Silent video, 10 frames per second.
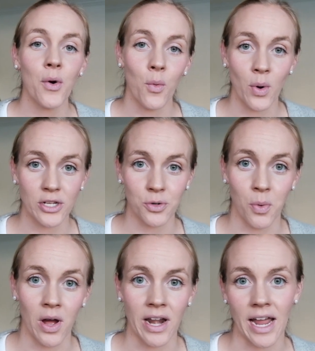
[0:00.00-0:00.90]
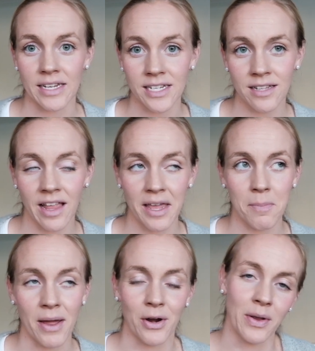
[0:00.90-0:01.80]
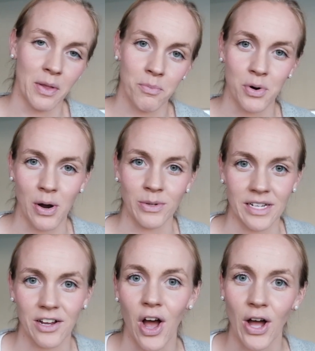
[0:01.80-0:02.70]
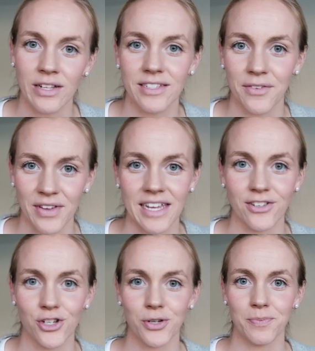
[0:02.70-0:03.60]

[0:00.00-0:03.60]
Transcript: which one I did like better and the pros and cons of each.